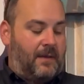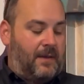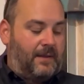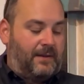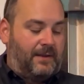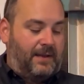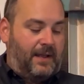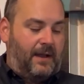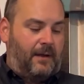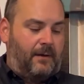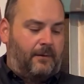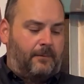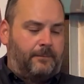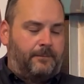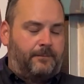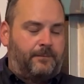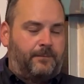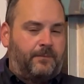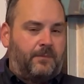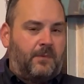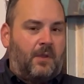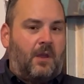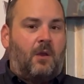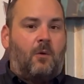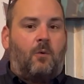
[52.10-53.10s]
Now,
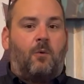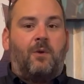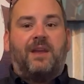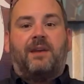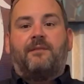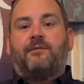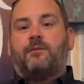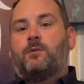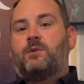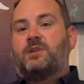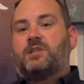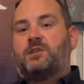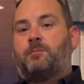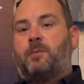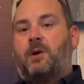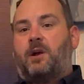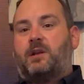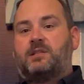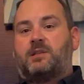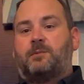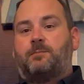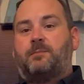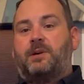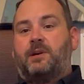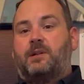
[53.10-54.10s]
we have a
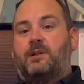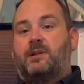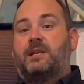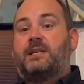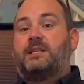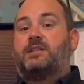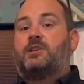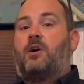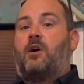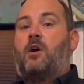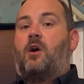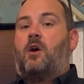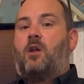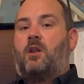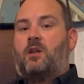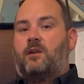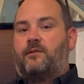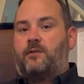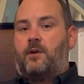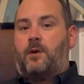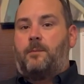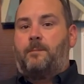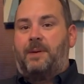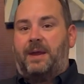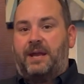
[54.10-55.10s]
responsibility to all
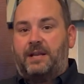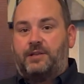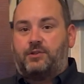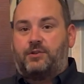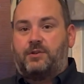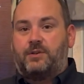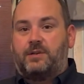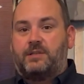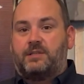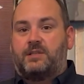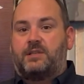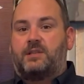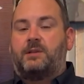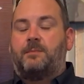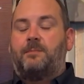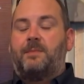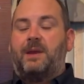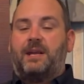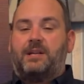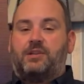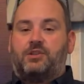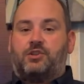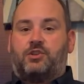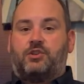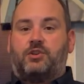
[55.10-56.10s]
of our patrons to
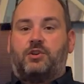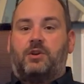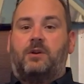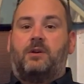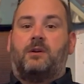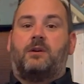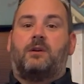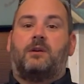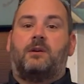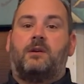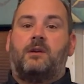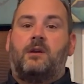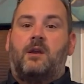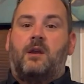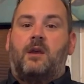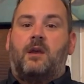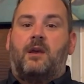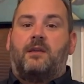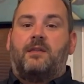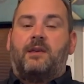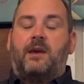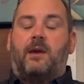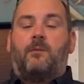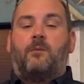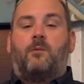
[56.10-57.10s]
make sure
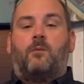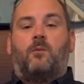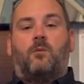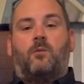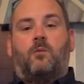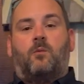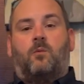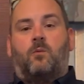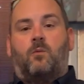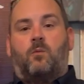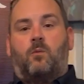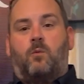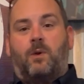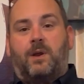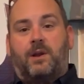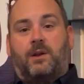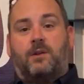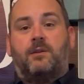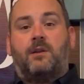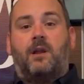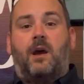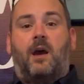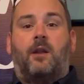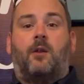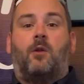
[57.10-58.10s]
that
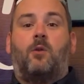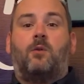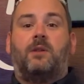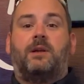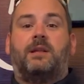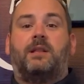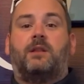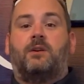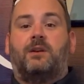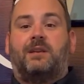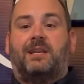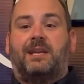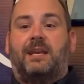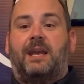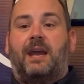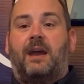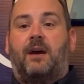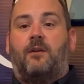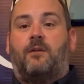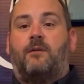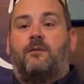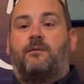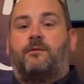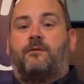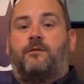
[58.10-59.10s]
we're not only looking
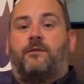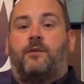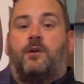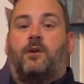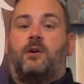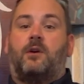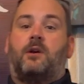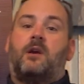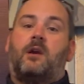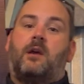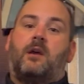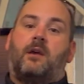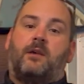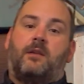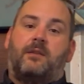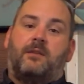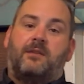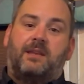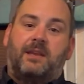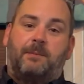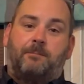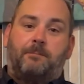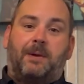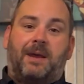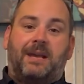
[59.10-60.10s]
out for
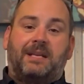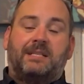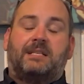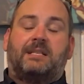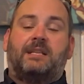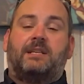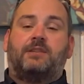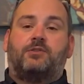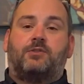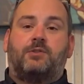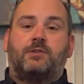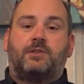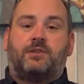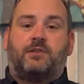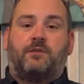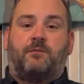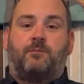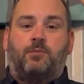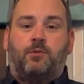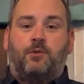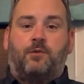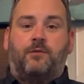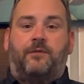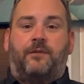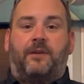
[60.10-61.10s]
the best interest of
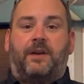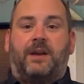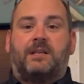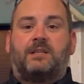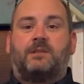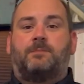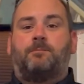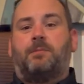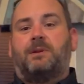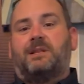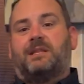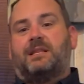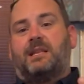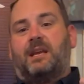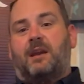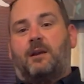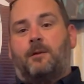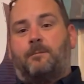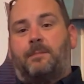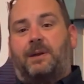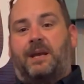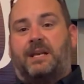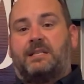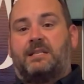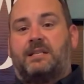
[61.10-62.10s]
Brewfest, but their
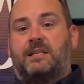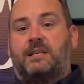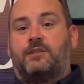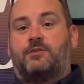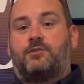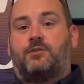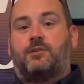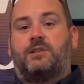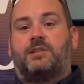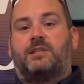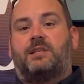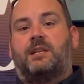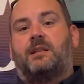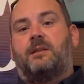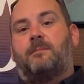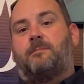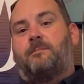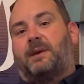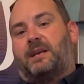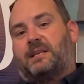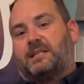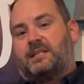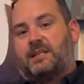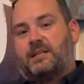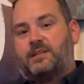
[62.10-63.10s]
best interest and the
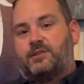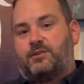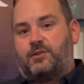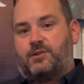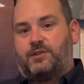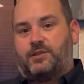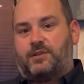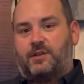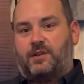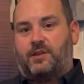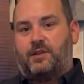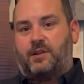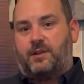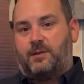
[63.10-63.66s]
best interest of the